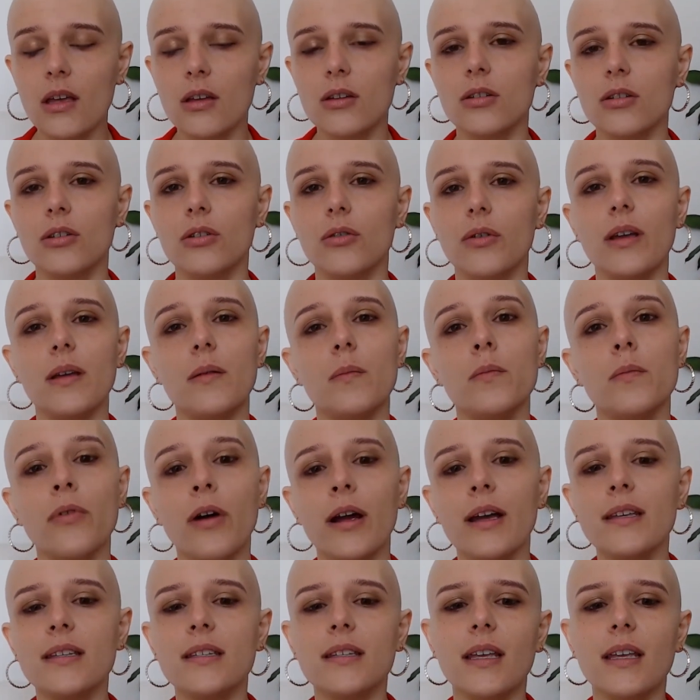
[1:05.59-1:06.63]
to
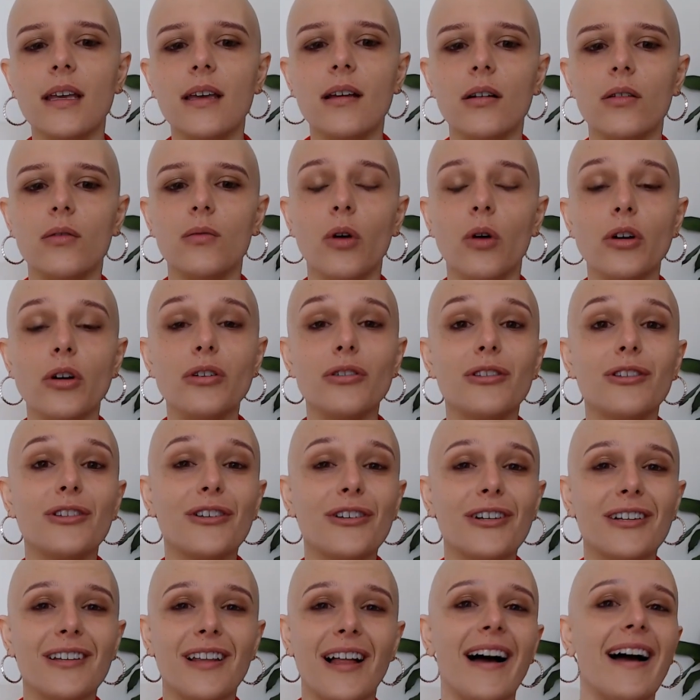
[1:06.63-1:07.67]
embracing what you
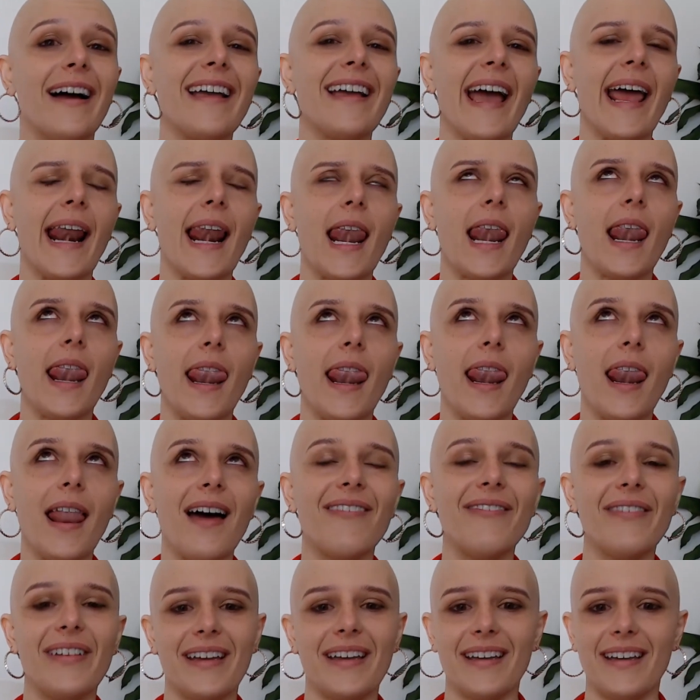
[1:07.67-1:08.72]
look like and
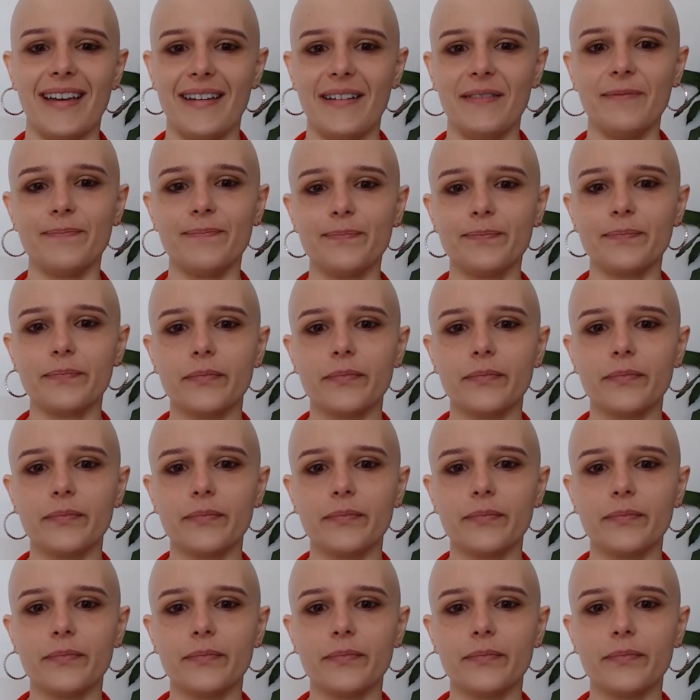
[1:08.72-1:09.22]
loving it,